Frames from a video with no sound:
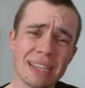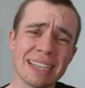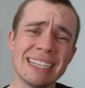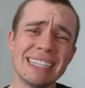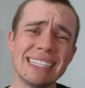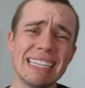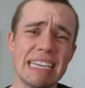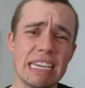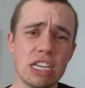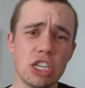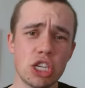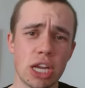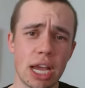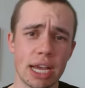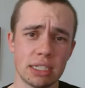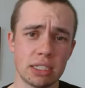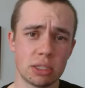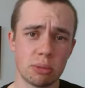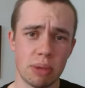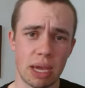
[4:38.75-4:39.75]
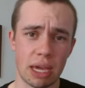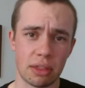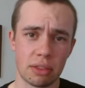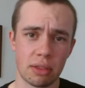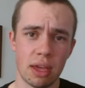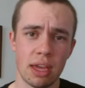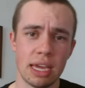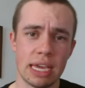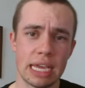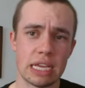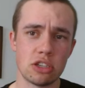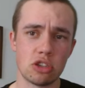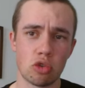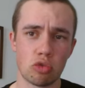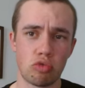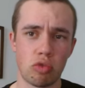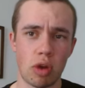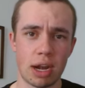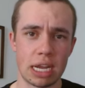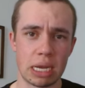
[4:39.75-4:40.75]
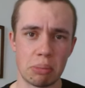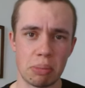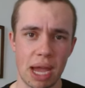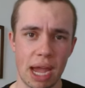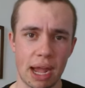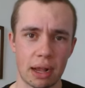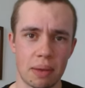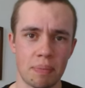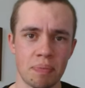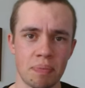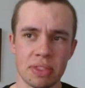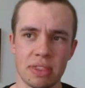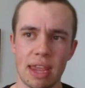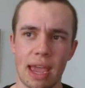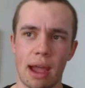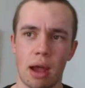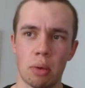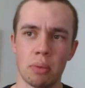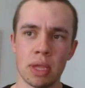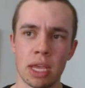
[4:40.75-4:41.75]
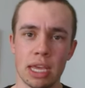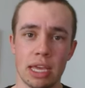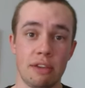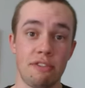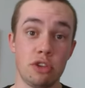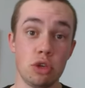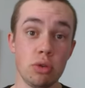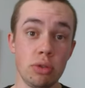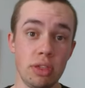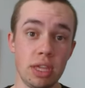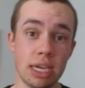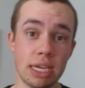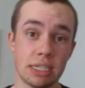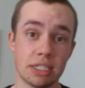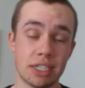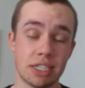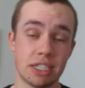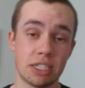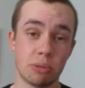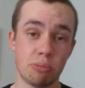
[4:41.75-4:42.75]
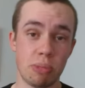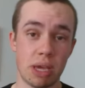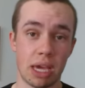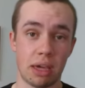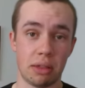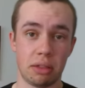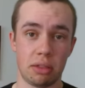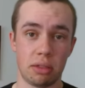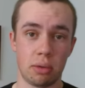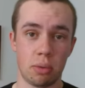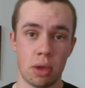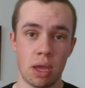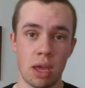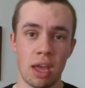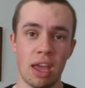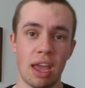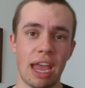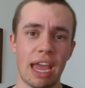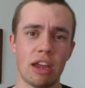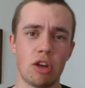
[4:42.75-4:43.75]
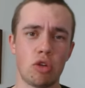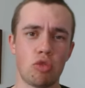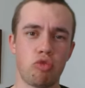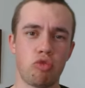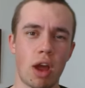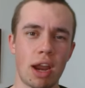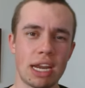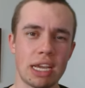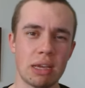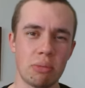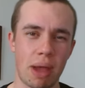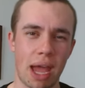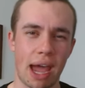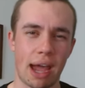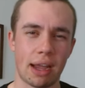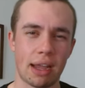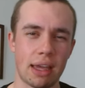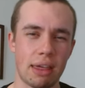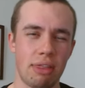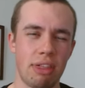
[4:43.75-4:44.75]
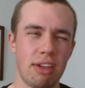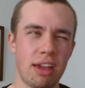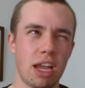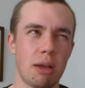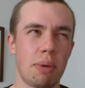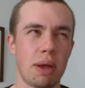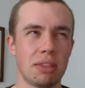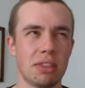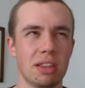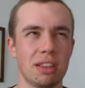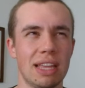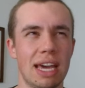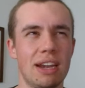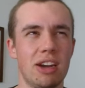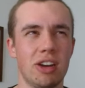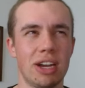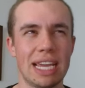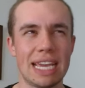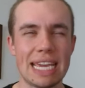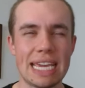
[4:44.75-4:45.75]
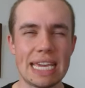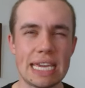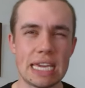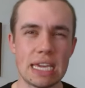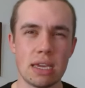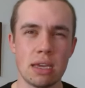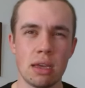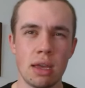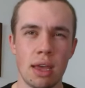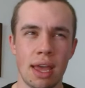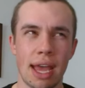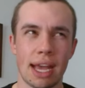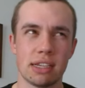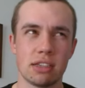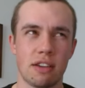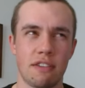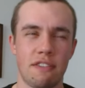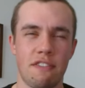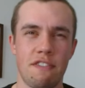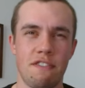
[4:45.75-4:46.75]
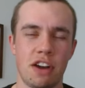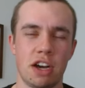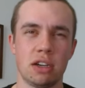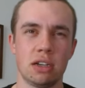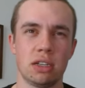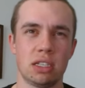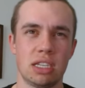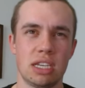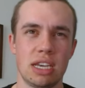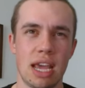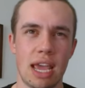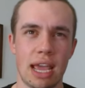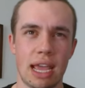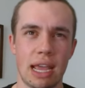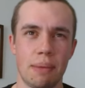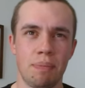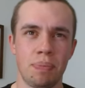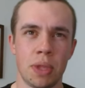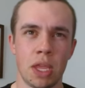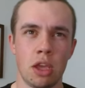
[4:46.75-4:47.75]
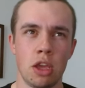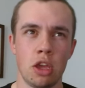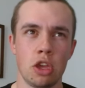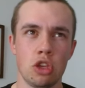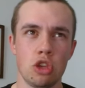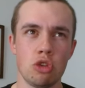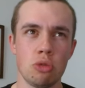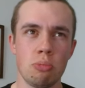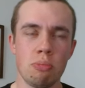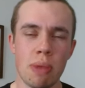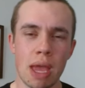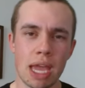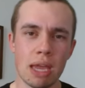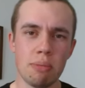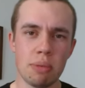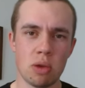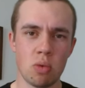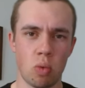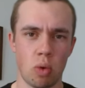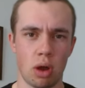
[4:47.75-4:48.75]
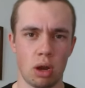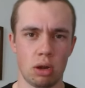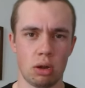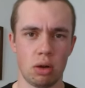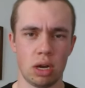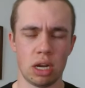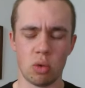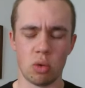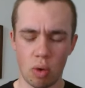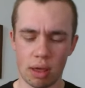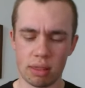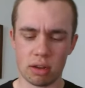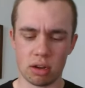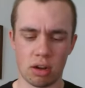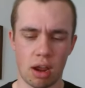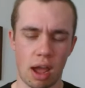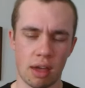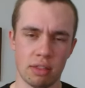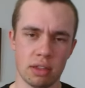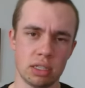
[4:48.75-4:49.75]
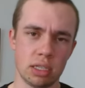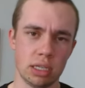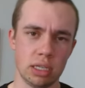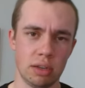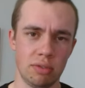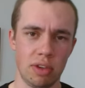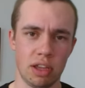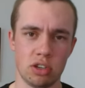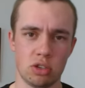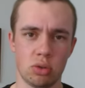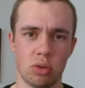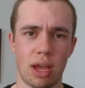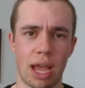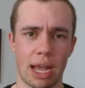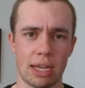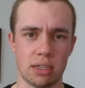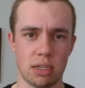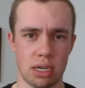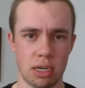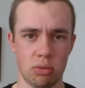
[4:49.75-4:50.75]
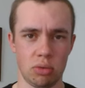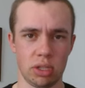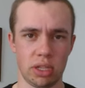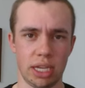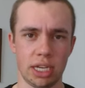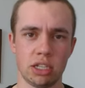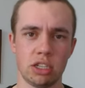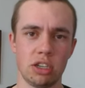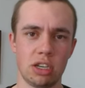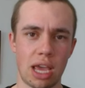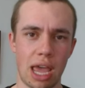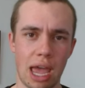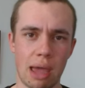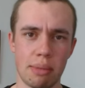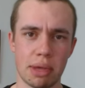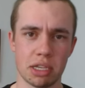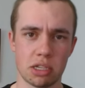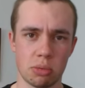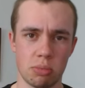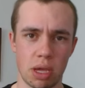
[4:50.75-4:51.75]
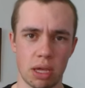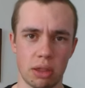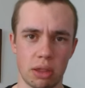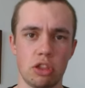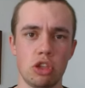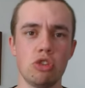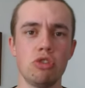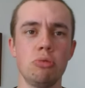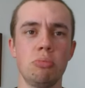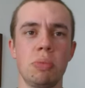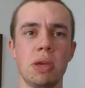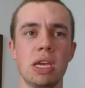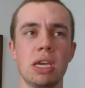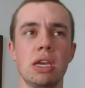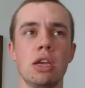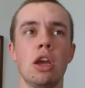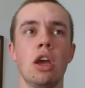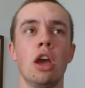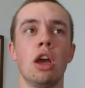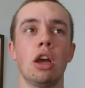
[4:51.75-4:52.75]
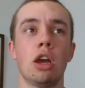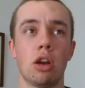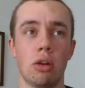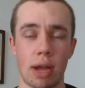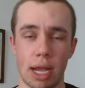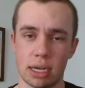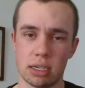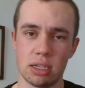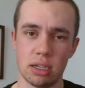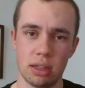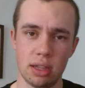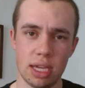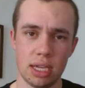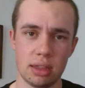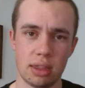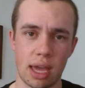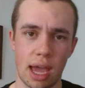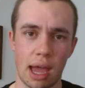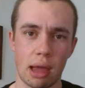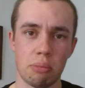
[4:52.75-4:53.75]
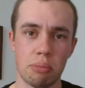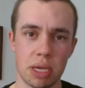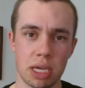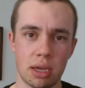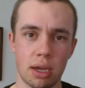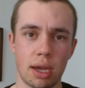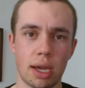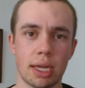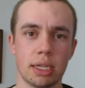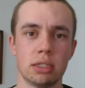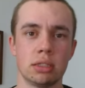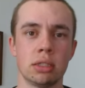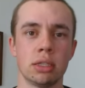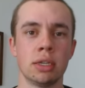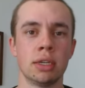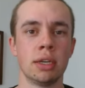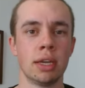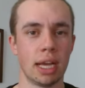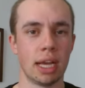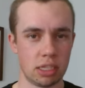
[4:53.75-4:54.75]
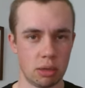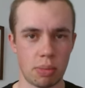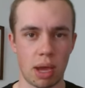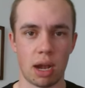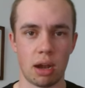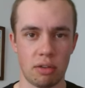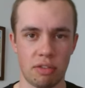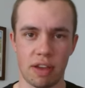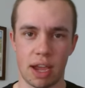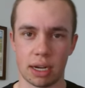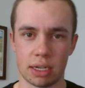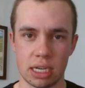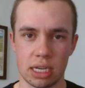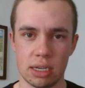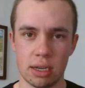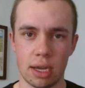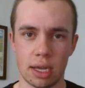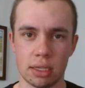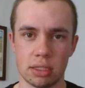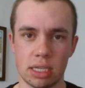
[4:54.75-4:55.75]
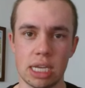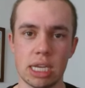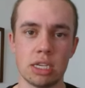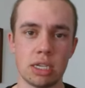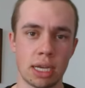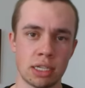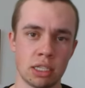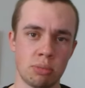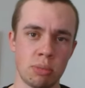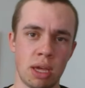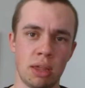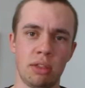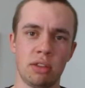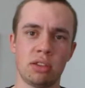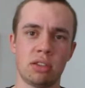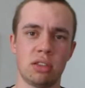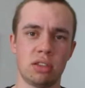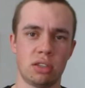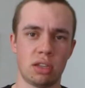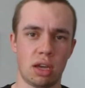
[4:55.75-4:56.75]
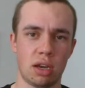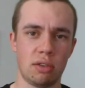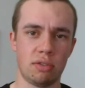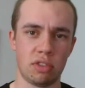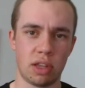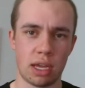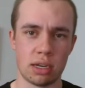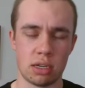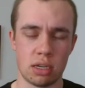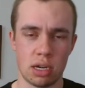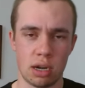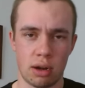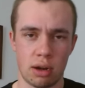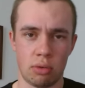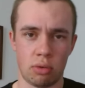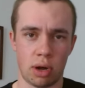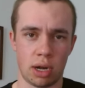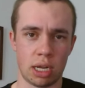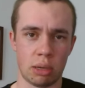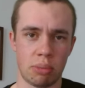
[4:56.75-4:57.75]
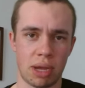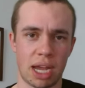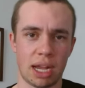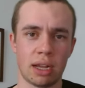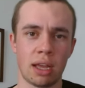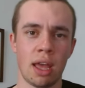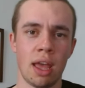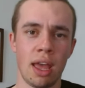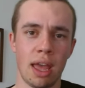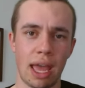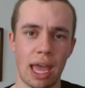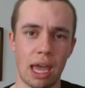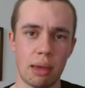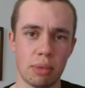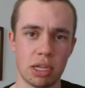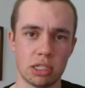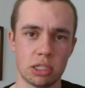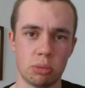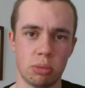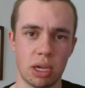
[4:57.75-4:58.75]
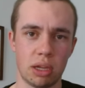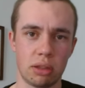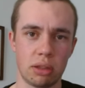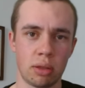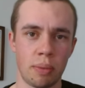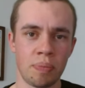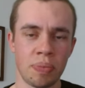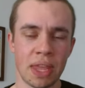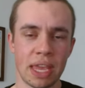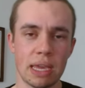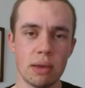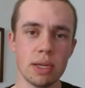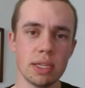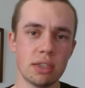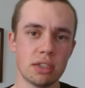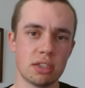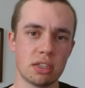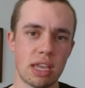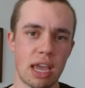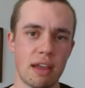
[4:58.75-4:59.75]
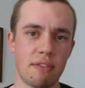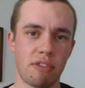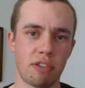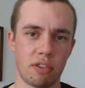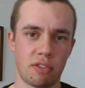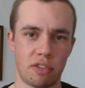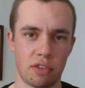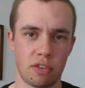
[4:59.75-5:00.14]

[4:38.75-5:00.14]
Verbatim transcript: is EJ Smith. He's a running back. Now, if you think Smith and running back and think about the letter E as a first name, you may be wondering whether or not this individual has any relation to Emmitt Smith. You'd be correct to think that because as a matter of fact, he does. EJ Smith is the son of legendary running back Emmitt Smith. He went to Stanford